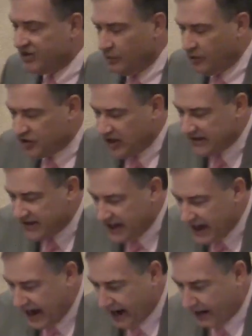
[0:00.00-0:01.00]
in which they did
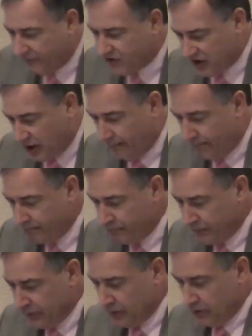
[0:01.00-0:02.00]
have some
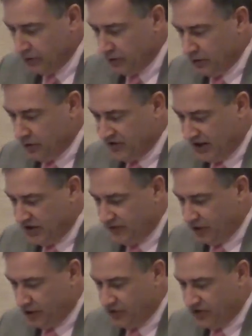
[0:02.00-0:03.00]
sense of
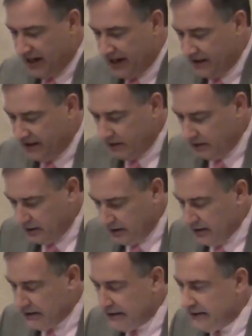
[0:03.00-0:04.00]
understanding.
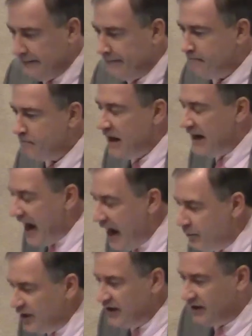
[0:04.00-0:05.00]
And I
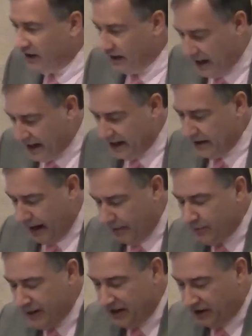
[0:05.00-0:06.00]
would
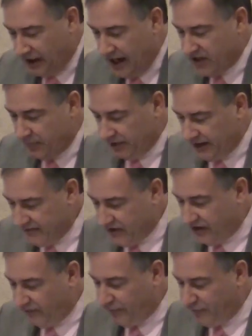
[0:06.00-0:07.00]
be inclined to believe
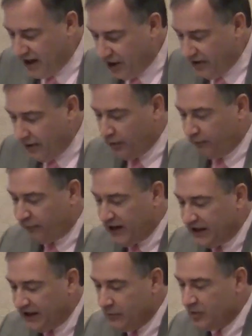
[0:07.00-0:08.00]
that the fear they were
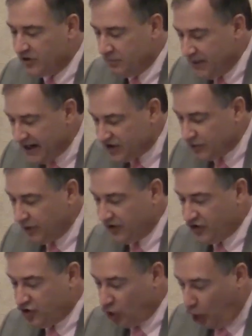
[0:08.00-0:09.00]
feeling was mixed
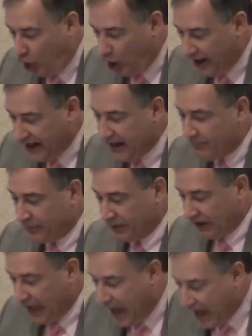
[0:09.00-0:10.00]
with joy,
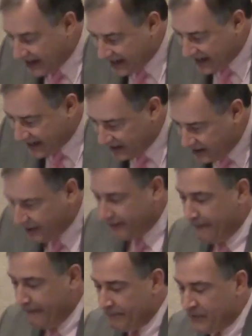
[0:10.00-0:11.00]
implying
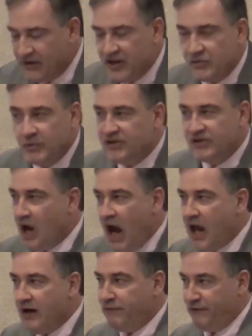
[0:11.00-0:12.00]
that this was
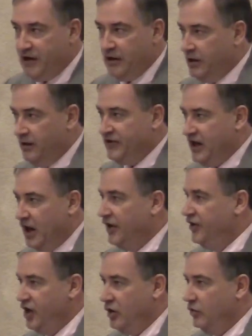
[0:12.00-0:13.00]
not a fear of the
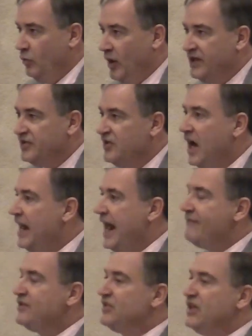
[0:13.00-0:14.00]
unknown. One does not
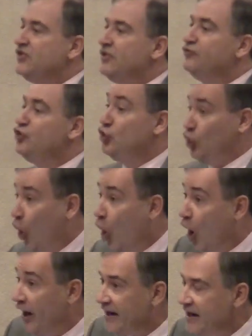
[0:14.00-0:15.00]
have a sense of
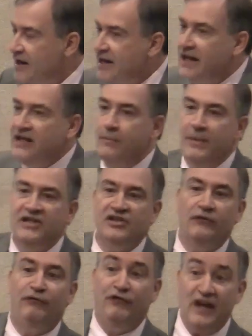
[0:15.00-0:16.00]
joy in the midst
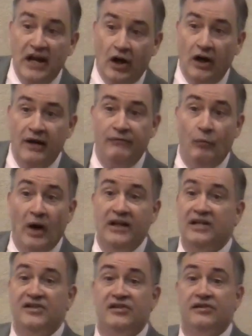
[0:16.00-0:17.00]
of fear if one
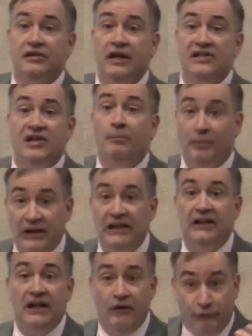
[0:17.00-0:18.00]
is
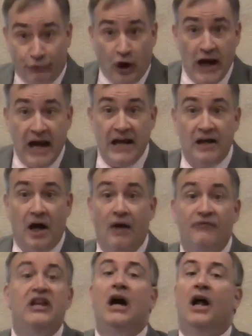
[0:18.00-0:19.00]
completely afraid
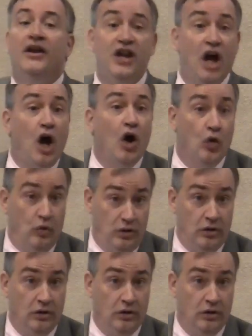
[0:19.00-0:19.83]
of the unknown.